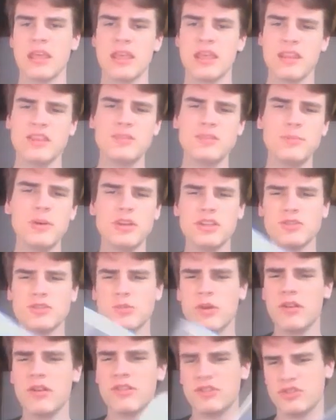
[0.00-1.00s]
This book is
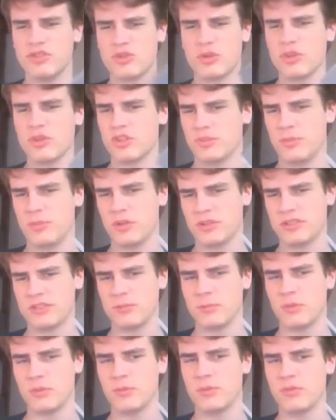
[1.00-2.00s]
one of the shortest books that
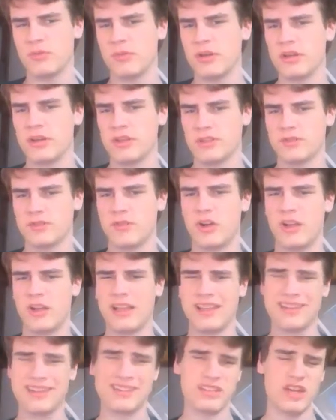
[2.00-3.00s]
we'll be reading this fall.
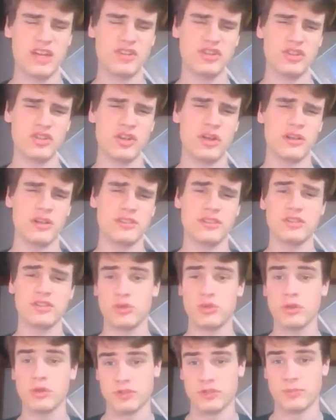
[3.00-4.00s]
Actually, no, it's the
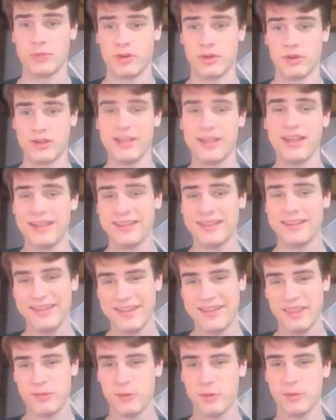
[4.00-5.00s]
shortest book that
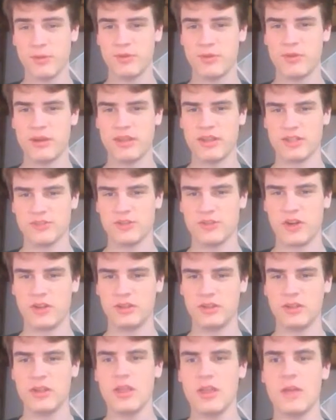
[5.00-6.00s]
we'll be reading this
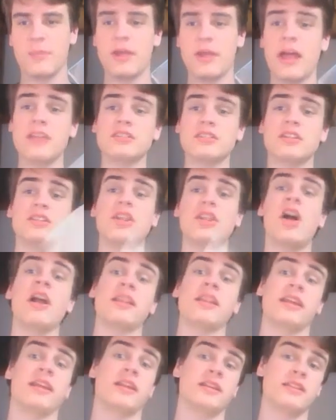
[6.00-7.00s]
fall. But it has a
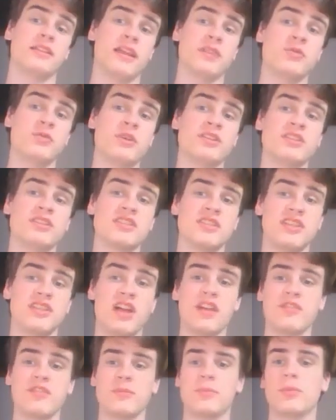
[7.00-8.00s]
lot in it, and raises a
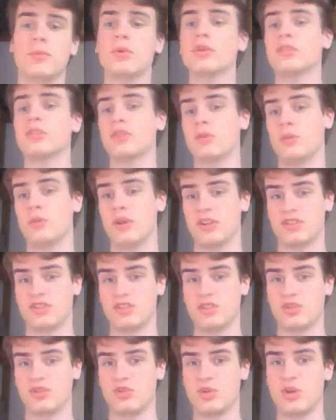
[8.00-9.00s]
lot of important
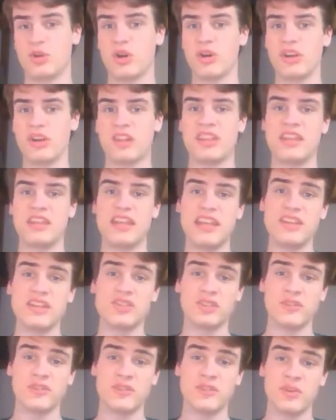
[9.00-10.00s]
questions regarding the
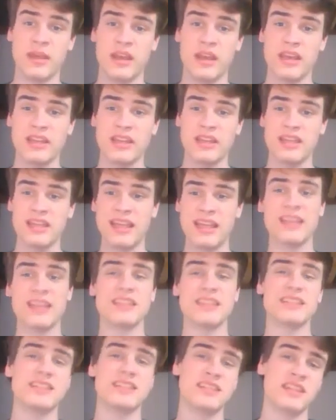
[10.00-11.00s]
nature of humanity and
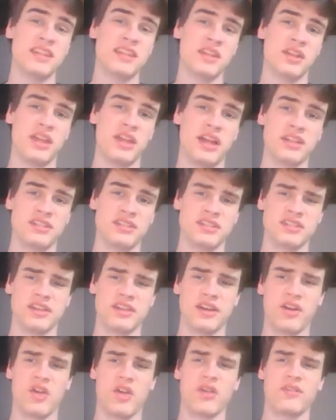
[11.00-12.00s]
the sin that lies
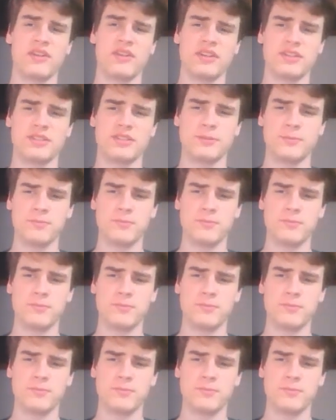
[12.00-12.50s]
inside all of us.